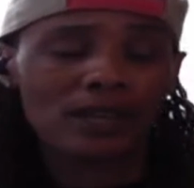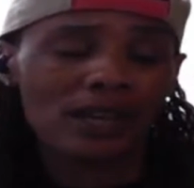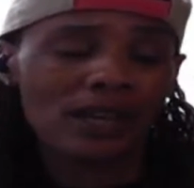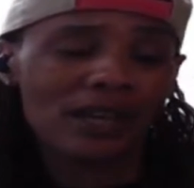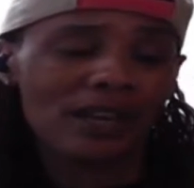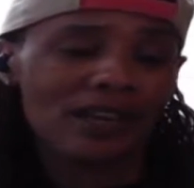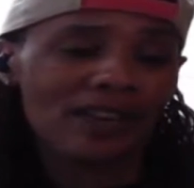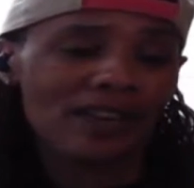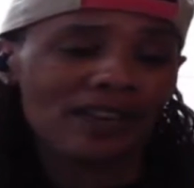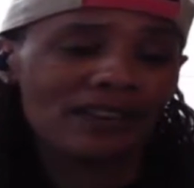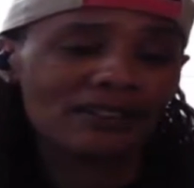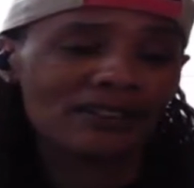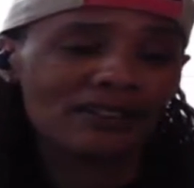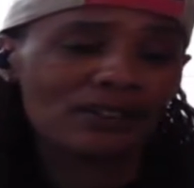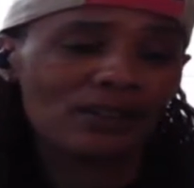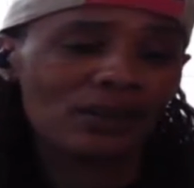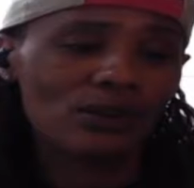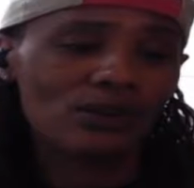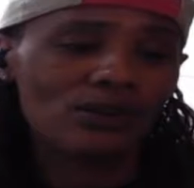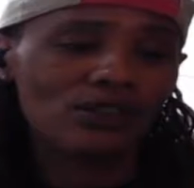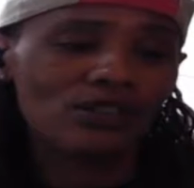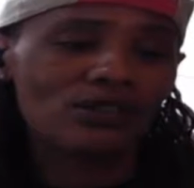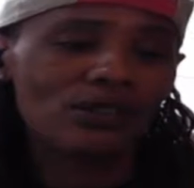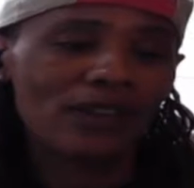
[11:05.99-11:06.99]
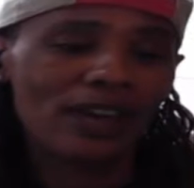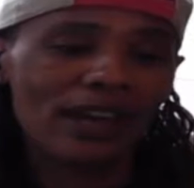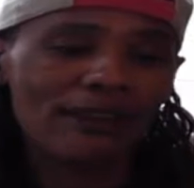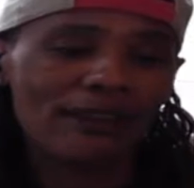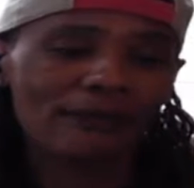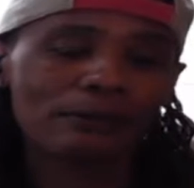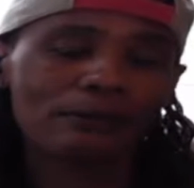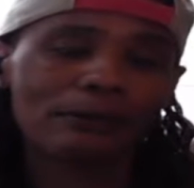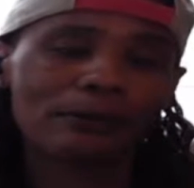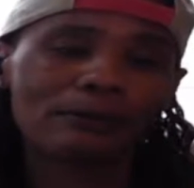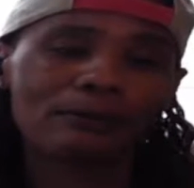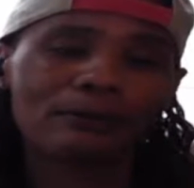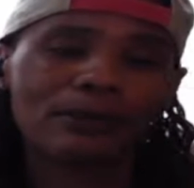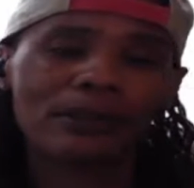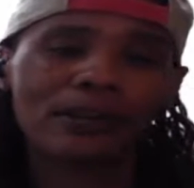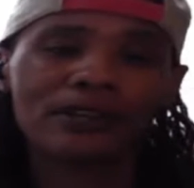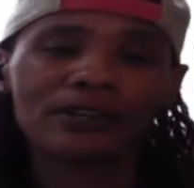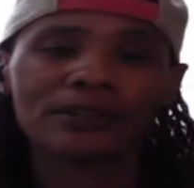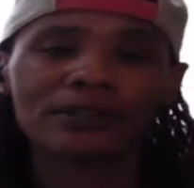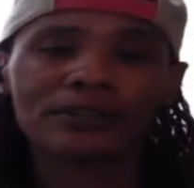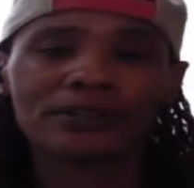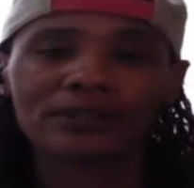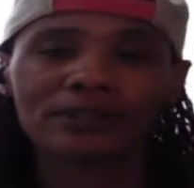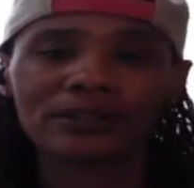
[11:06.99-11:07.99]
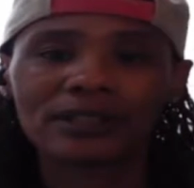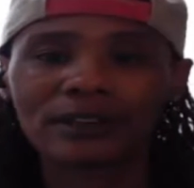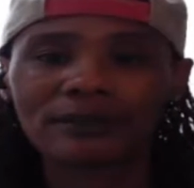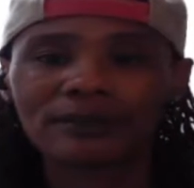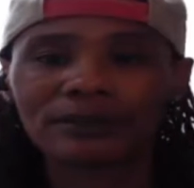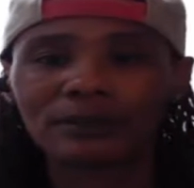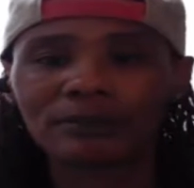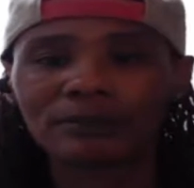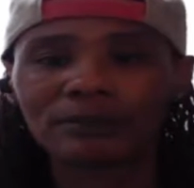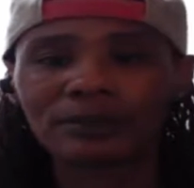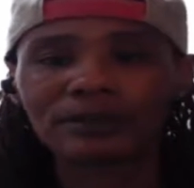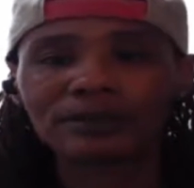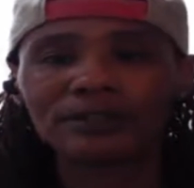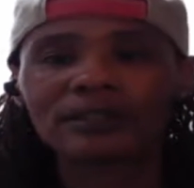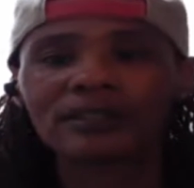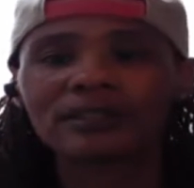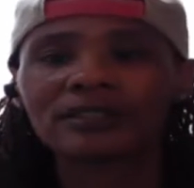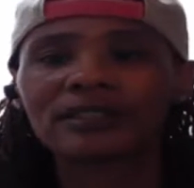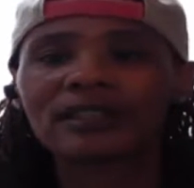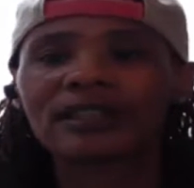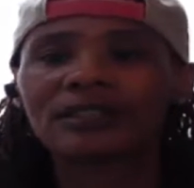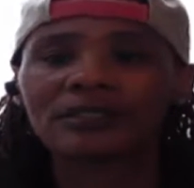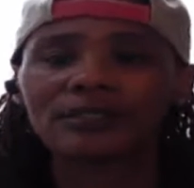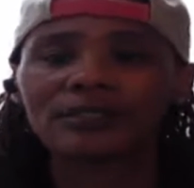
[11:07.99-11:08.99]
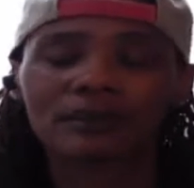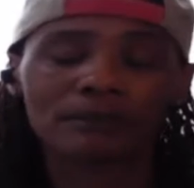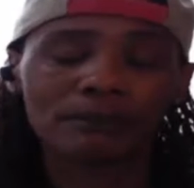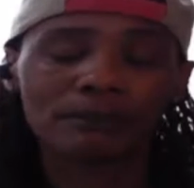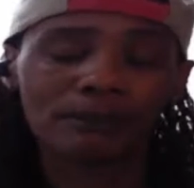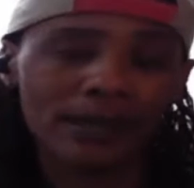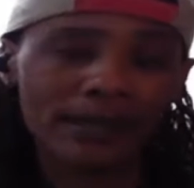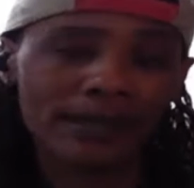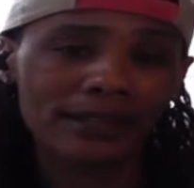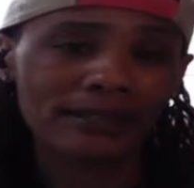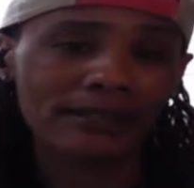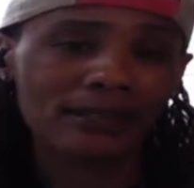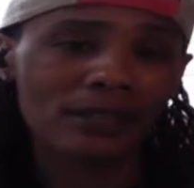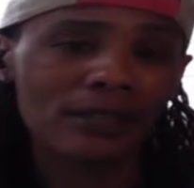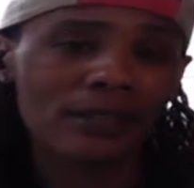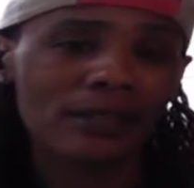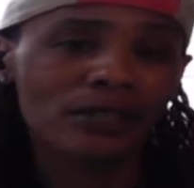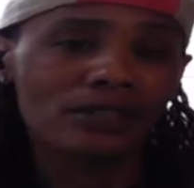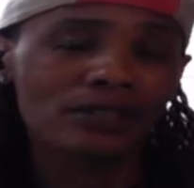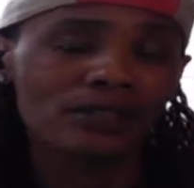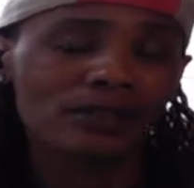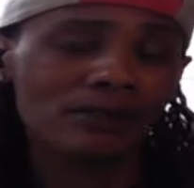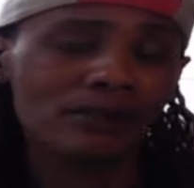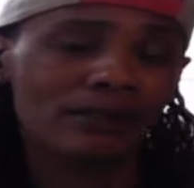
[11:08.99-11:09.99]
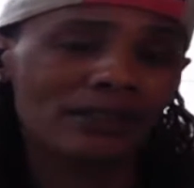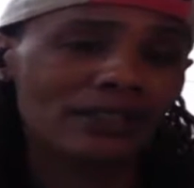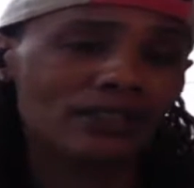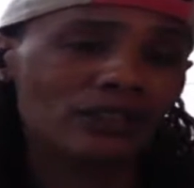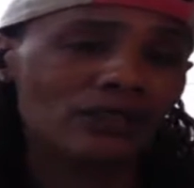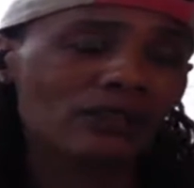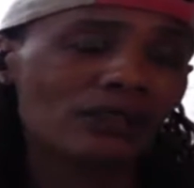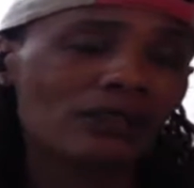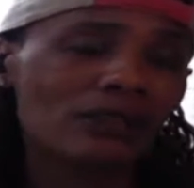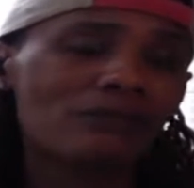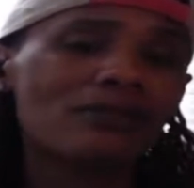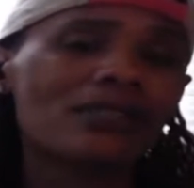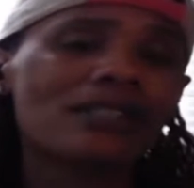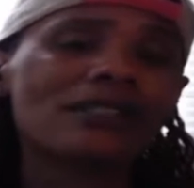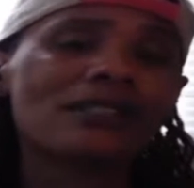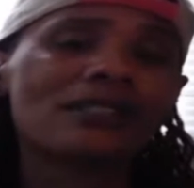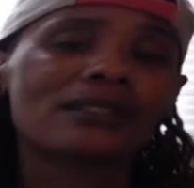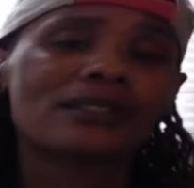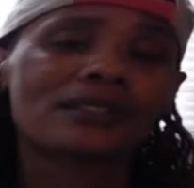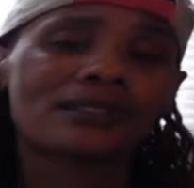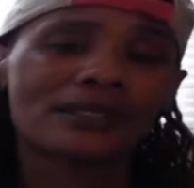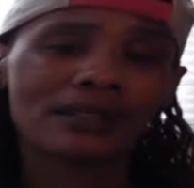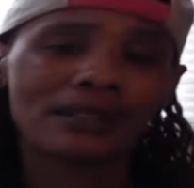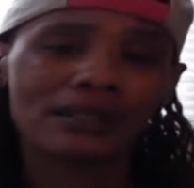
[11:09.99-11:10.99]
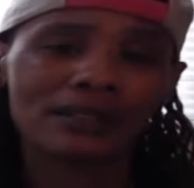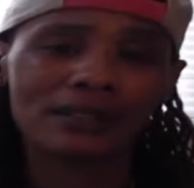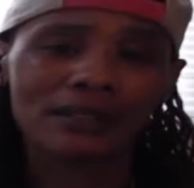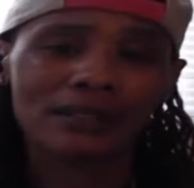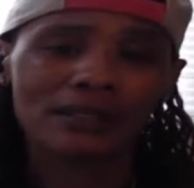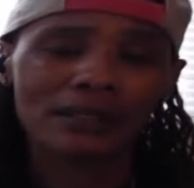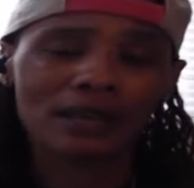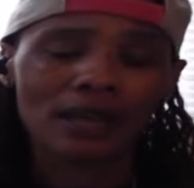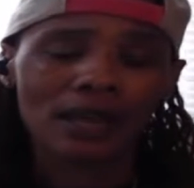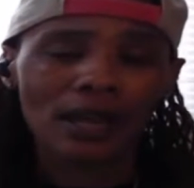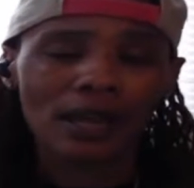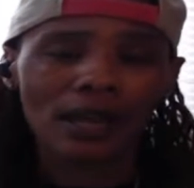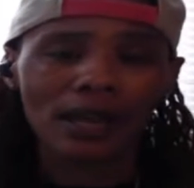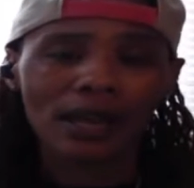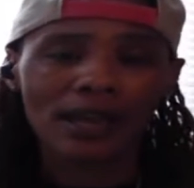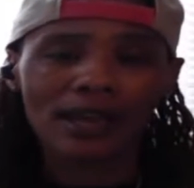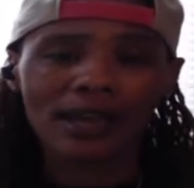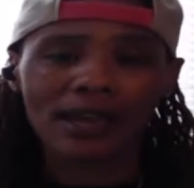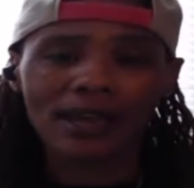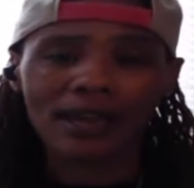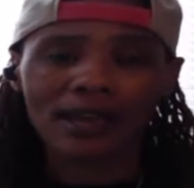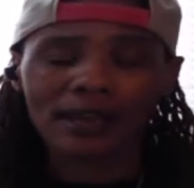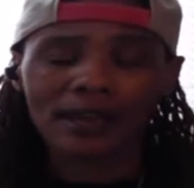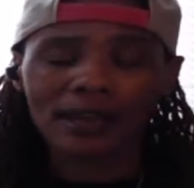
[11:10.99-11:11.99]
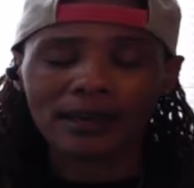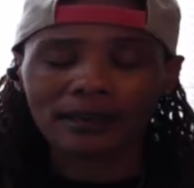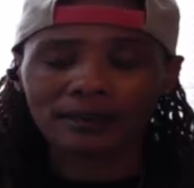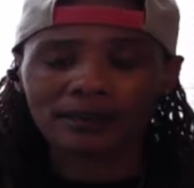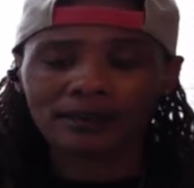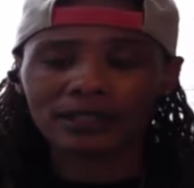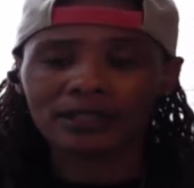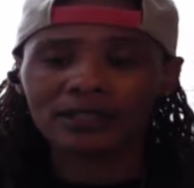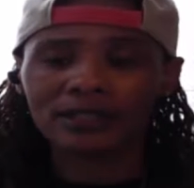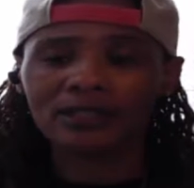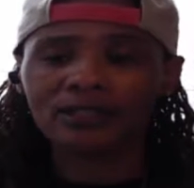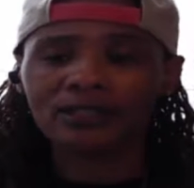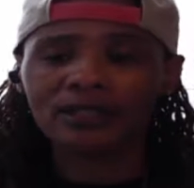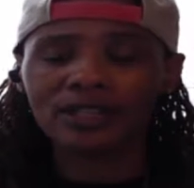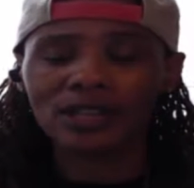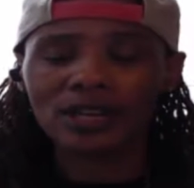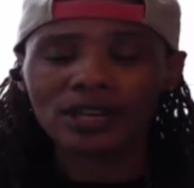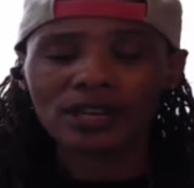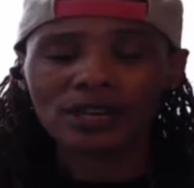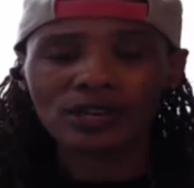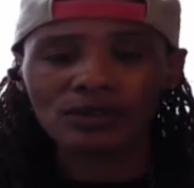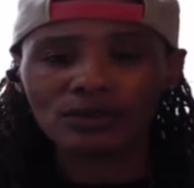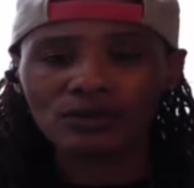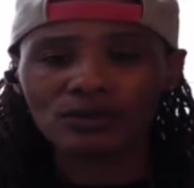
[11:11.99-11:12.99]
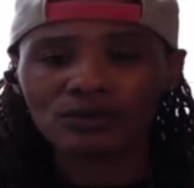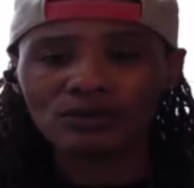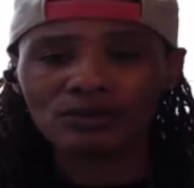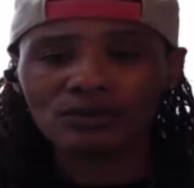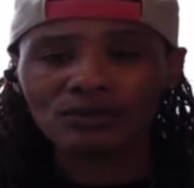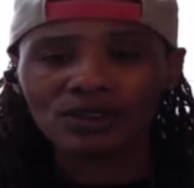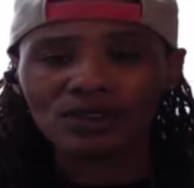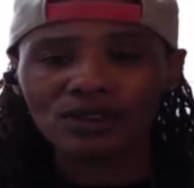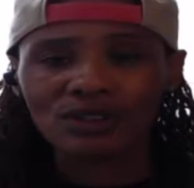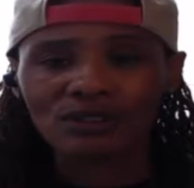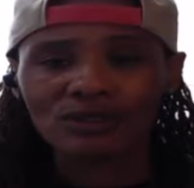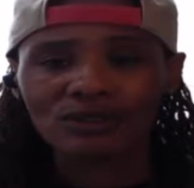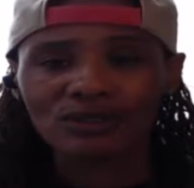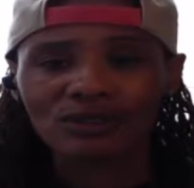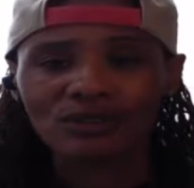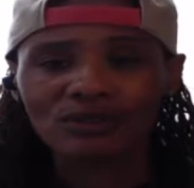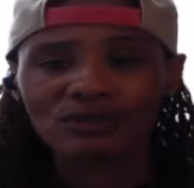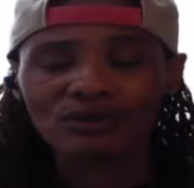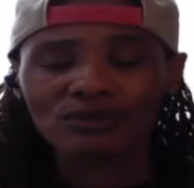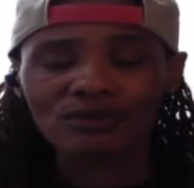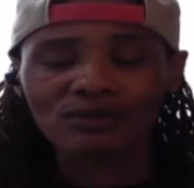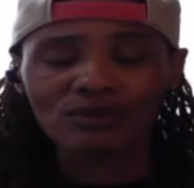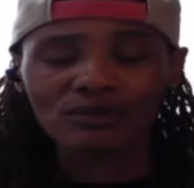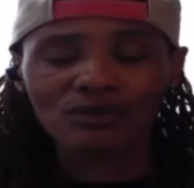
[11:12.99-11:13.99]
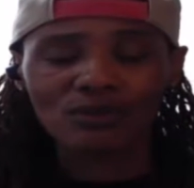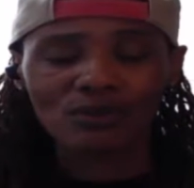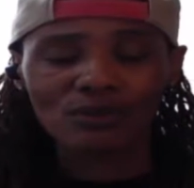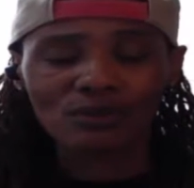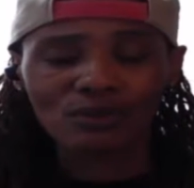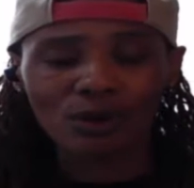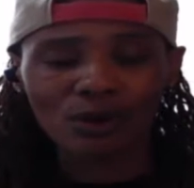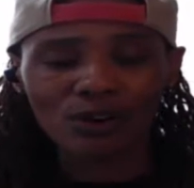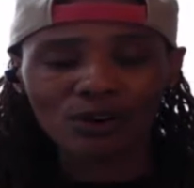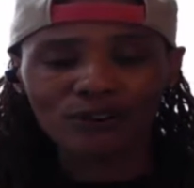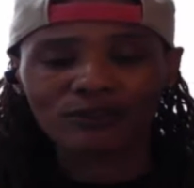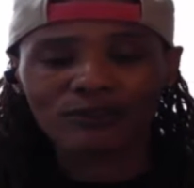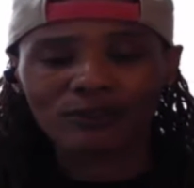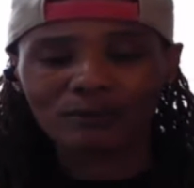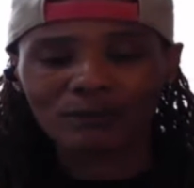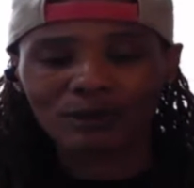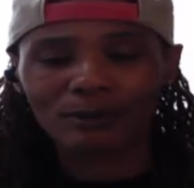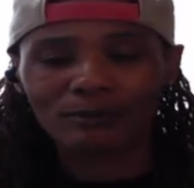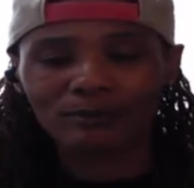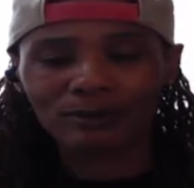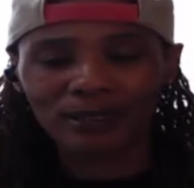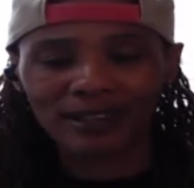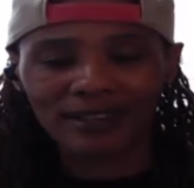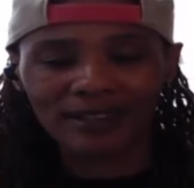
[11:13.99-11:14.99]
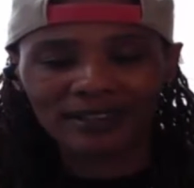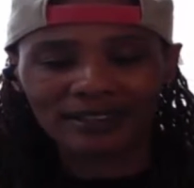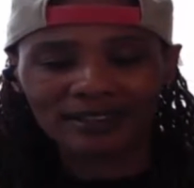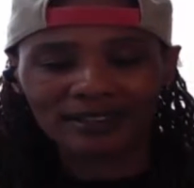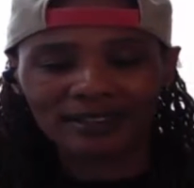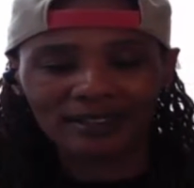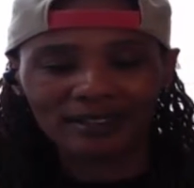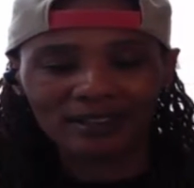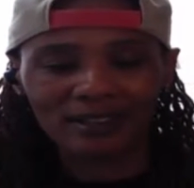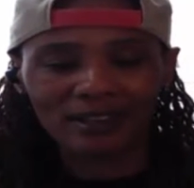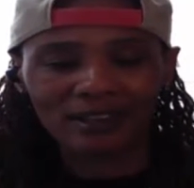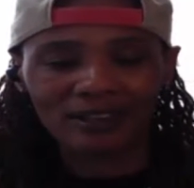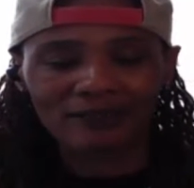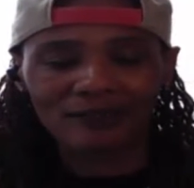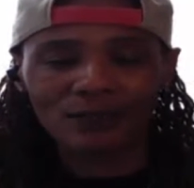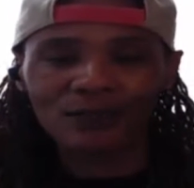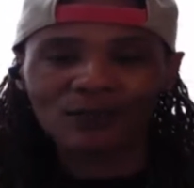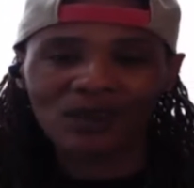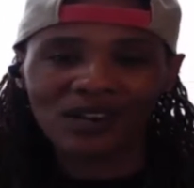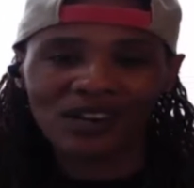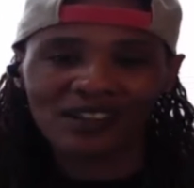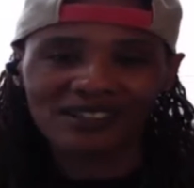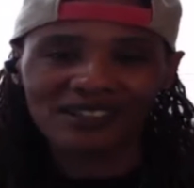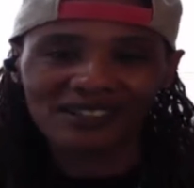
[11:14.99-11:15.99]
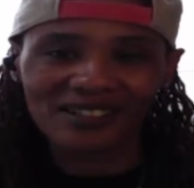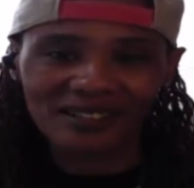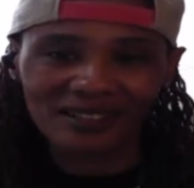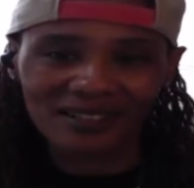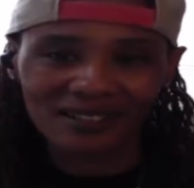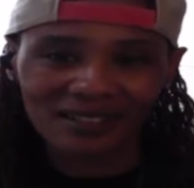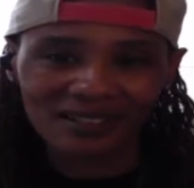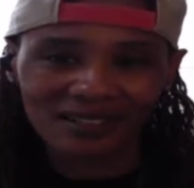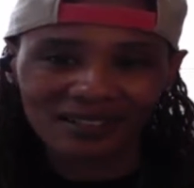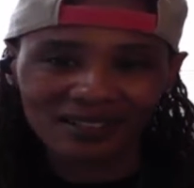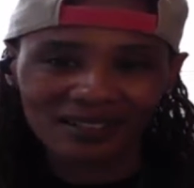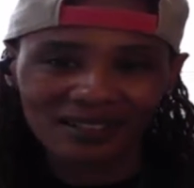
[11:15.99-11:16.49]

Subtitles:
And so you have to prepare yourself to put these things in place so that you can be consistent and continue to work from a place of awareness.